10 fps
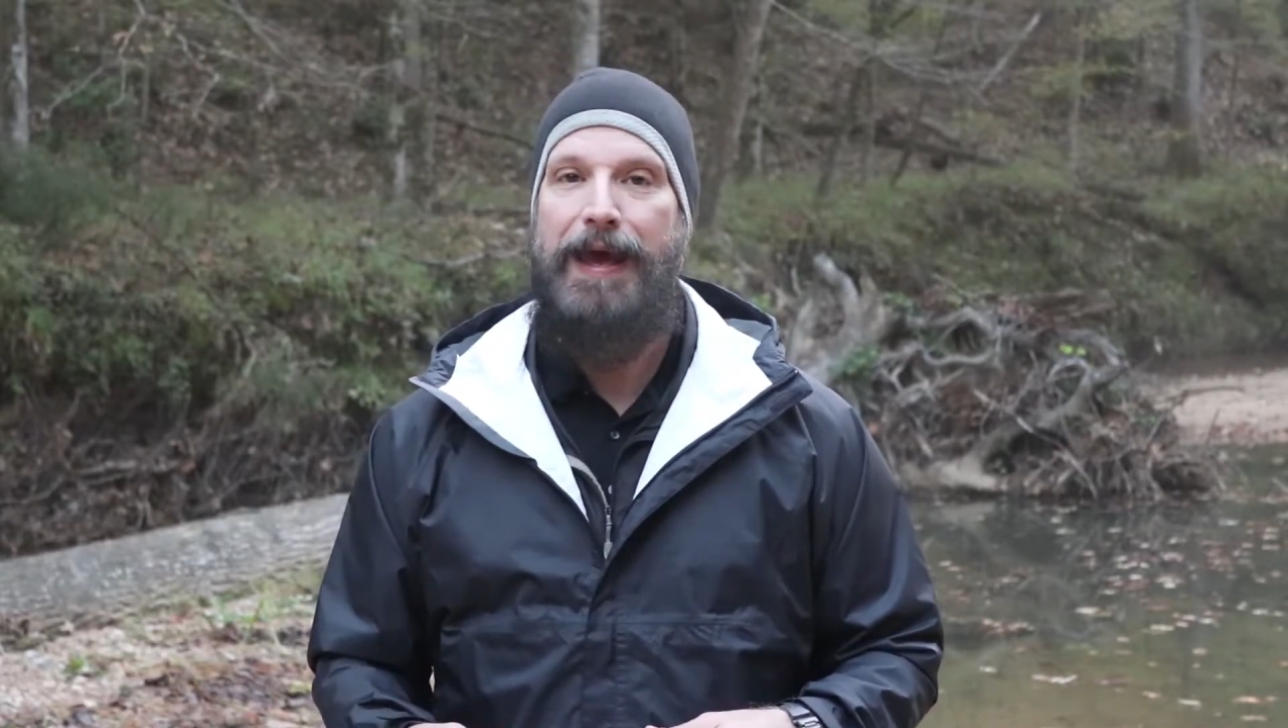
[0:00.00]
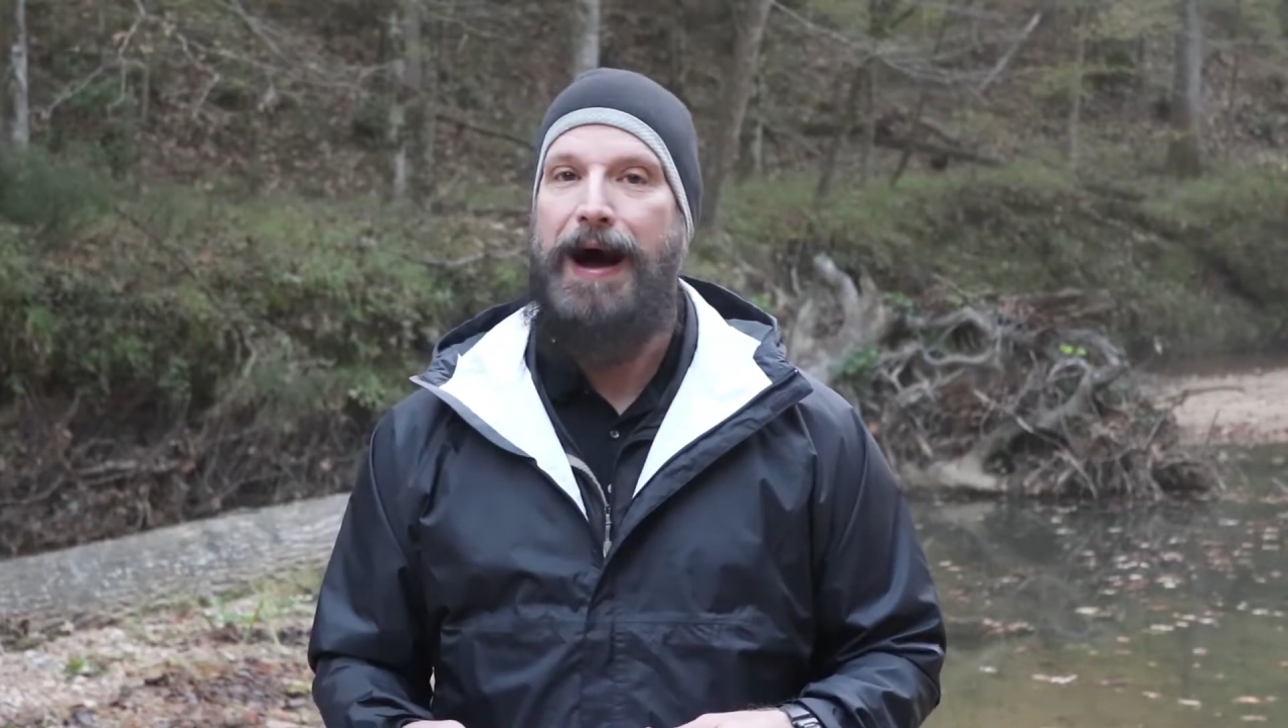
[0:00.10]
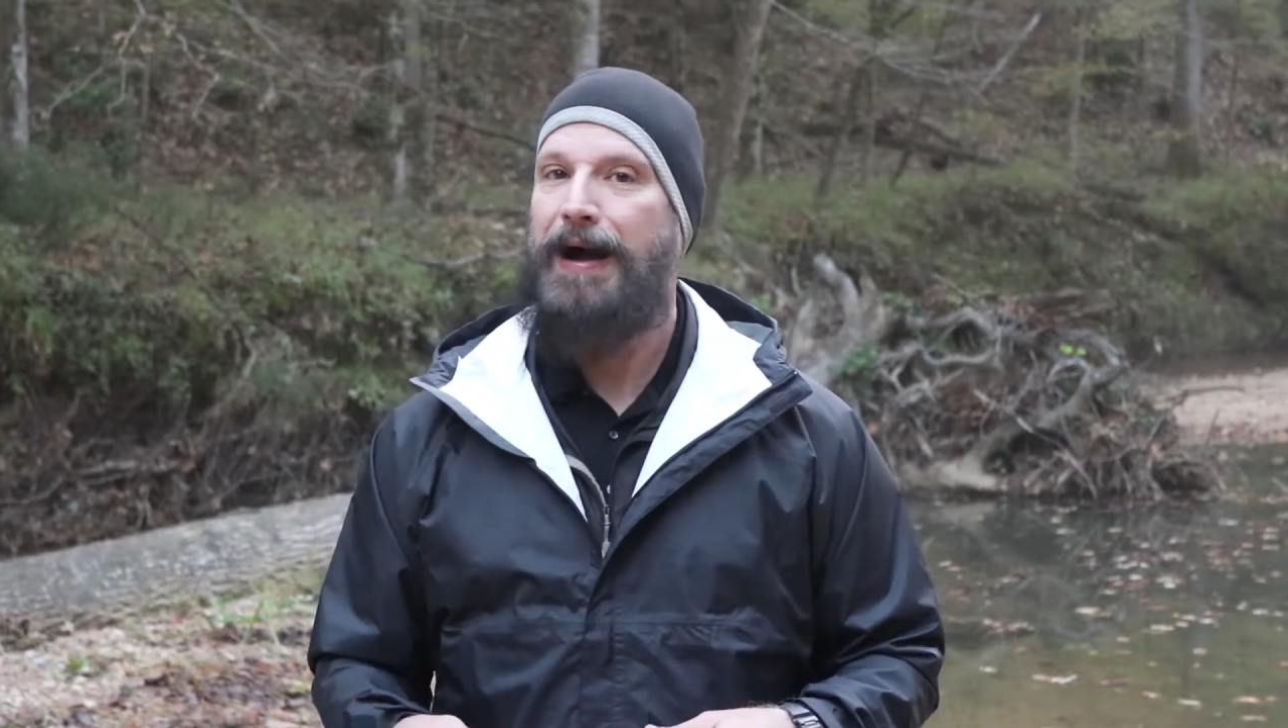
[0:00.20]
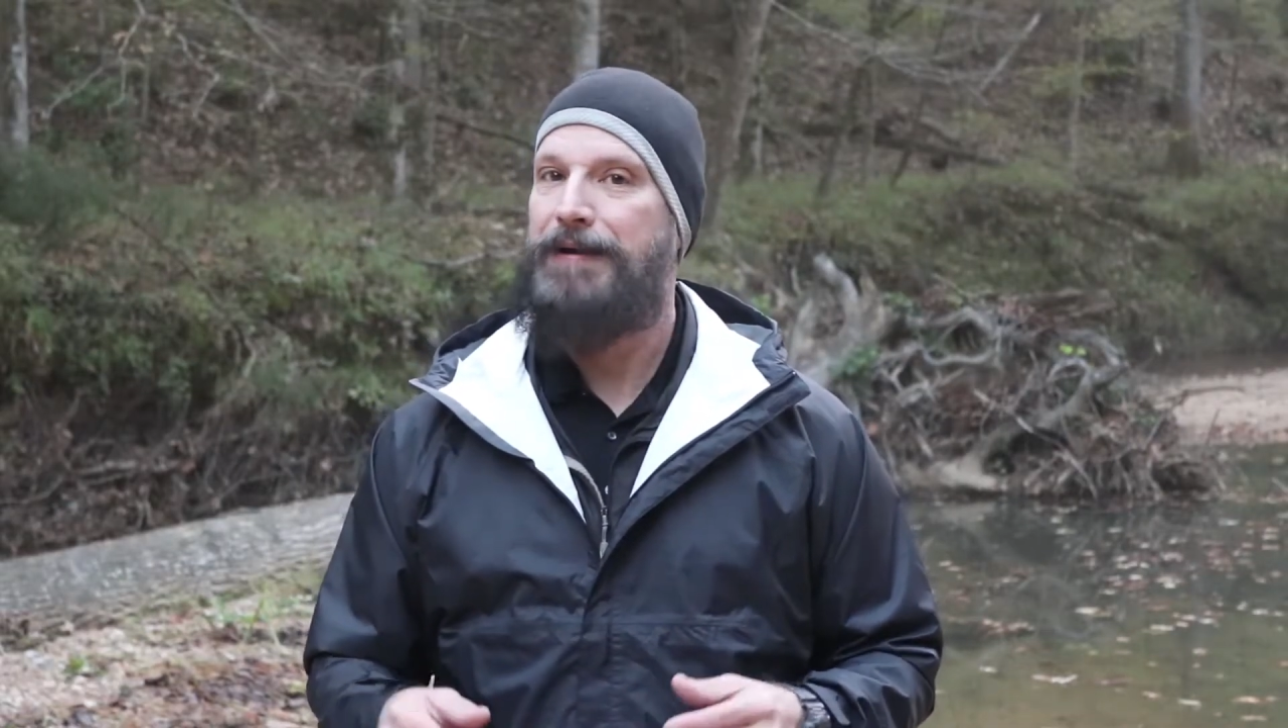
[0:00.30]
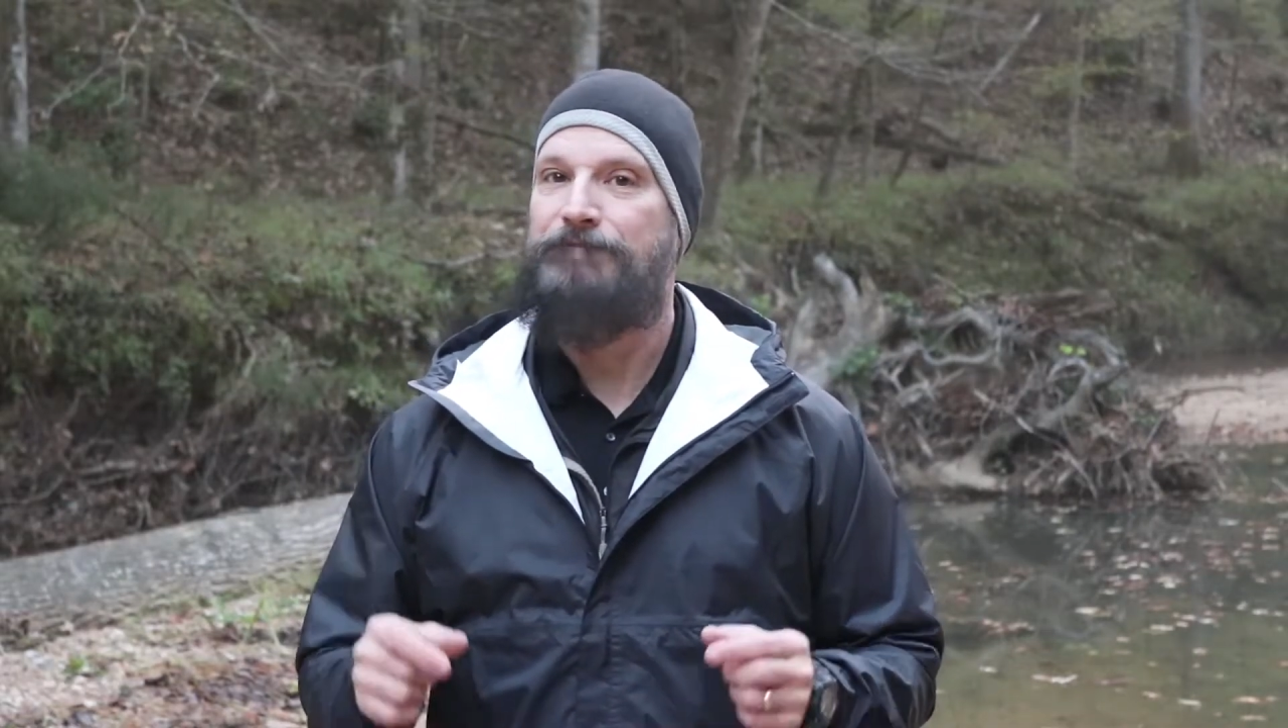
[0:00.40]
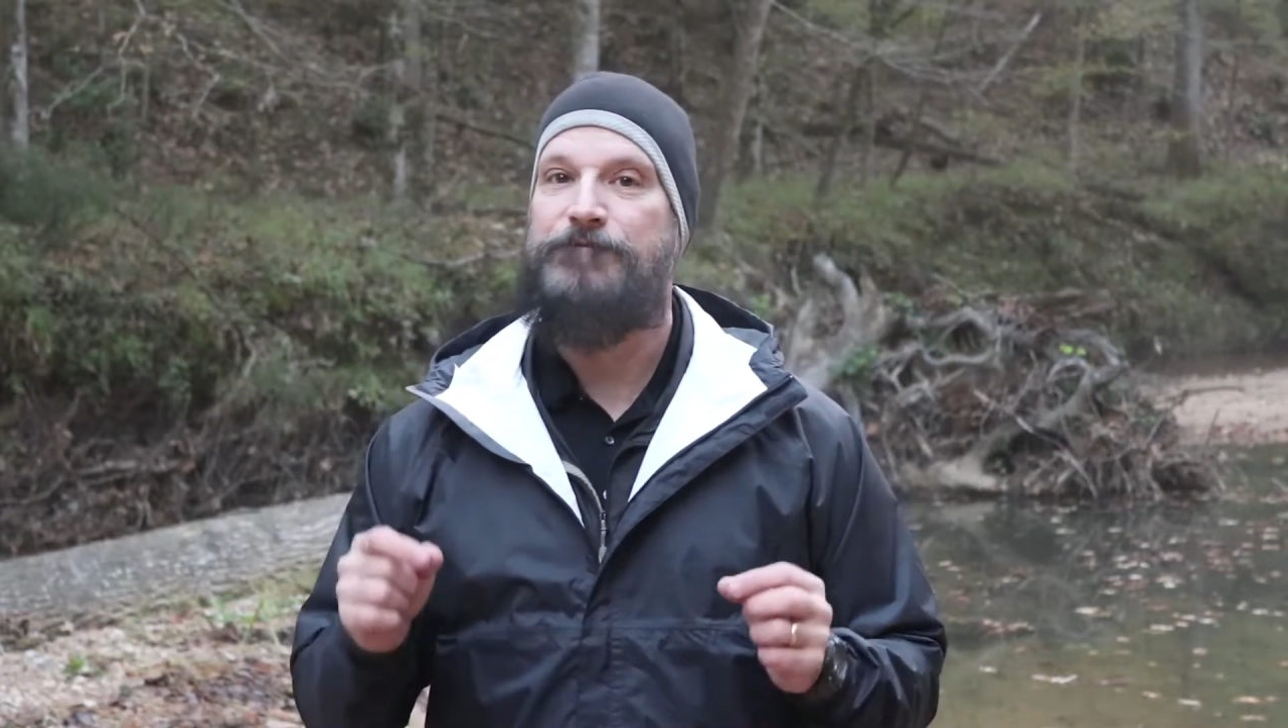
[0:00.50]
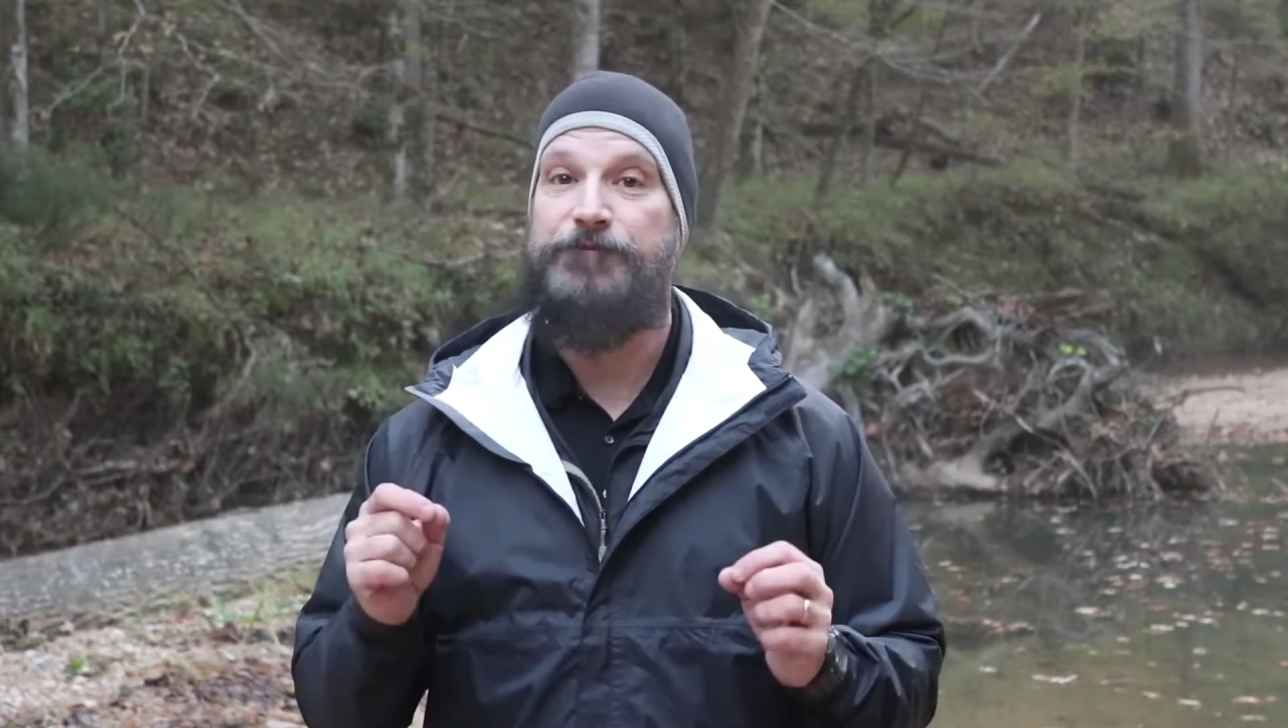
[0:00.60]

I am